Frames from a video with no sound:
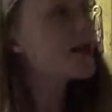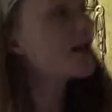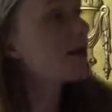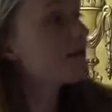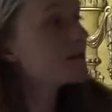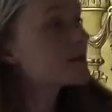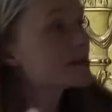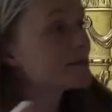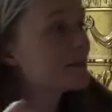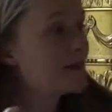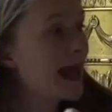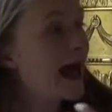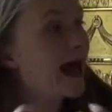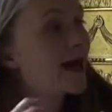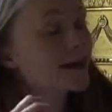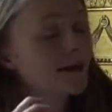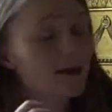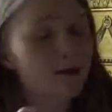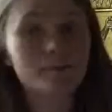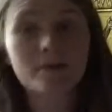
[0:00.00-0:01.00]
times to be
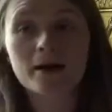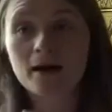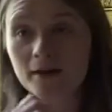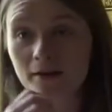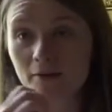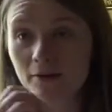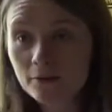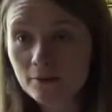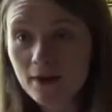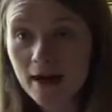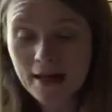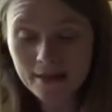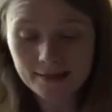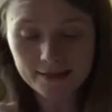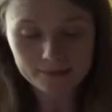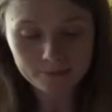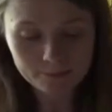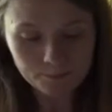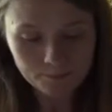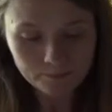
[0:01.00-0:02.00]
hanging by a
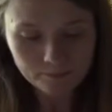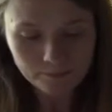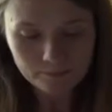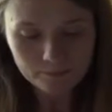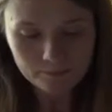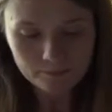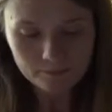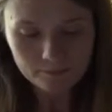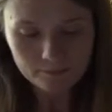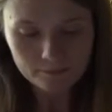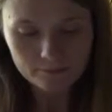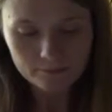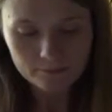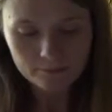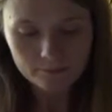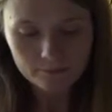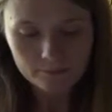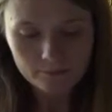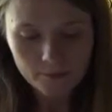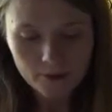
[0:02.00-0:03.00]
thread.
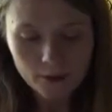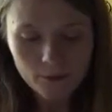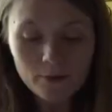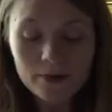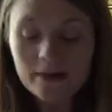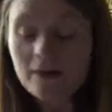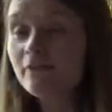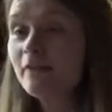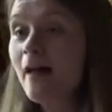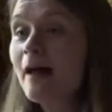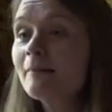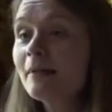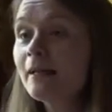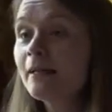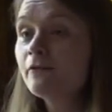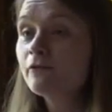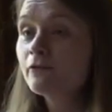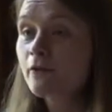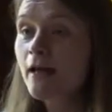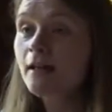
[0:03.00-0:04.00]
When a
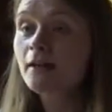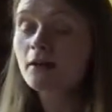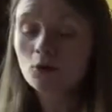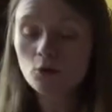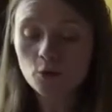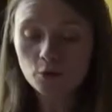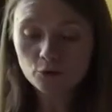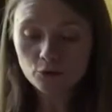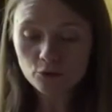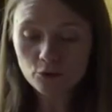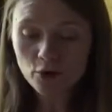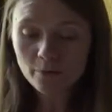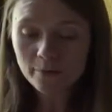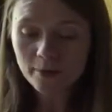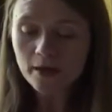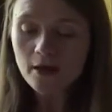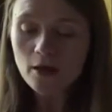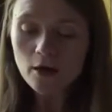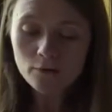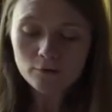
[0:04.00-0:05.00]
family friend, Lord
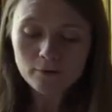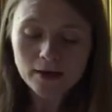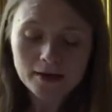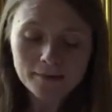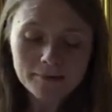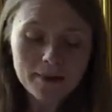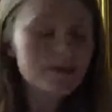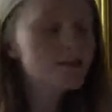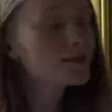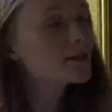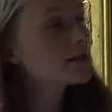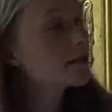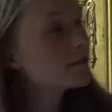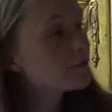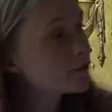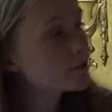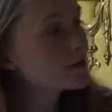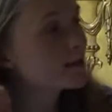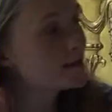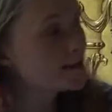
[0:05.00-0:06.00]
Cromer, recommended her
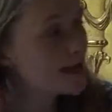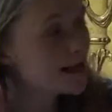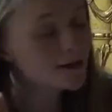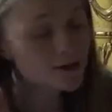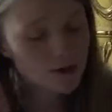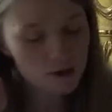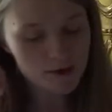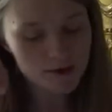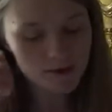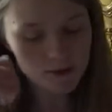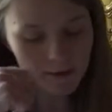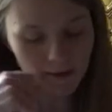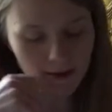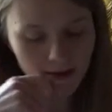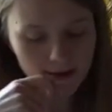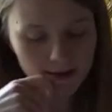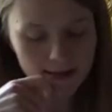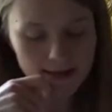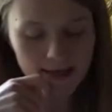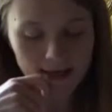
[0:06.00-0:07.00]
for intelligence
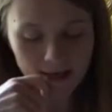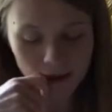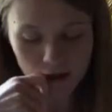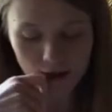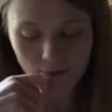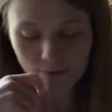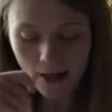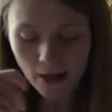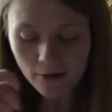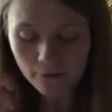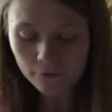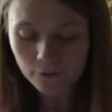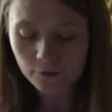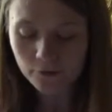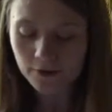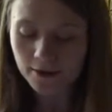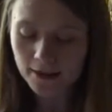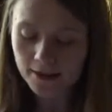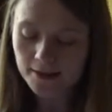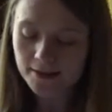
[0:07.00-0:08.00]
work to A.J.
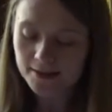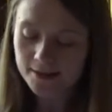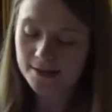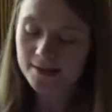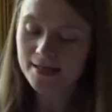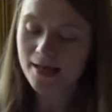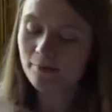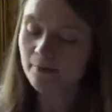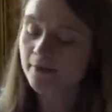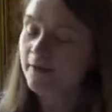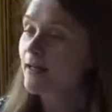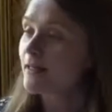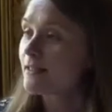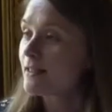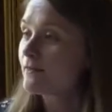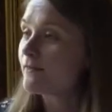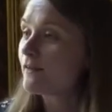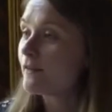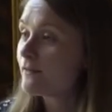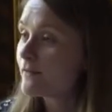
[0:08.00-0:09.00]
Balfour in December
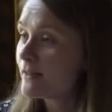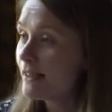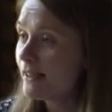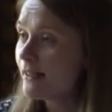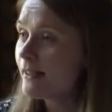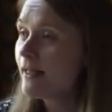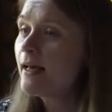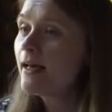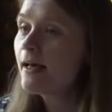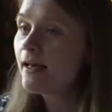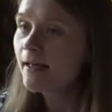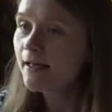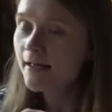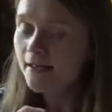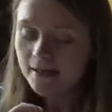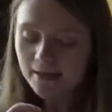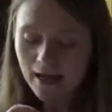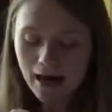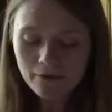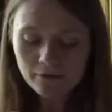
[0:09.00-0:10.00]
1915,
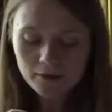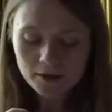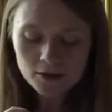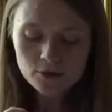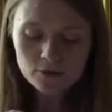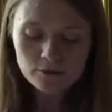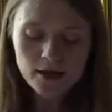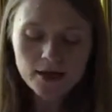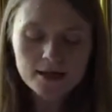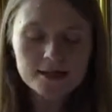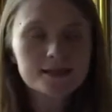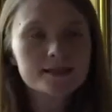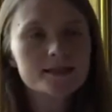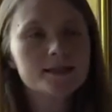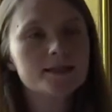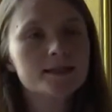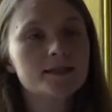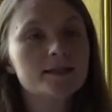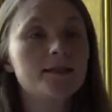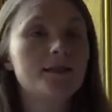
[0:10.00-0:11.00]
he characterised
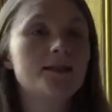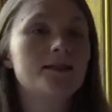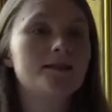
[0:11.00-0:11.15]
her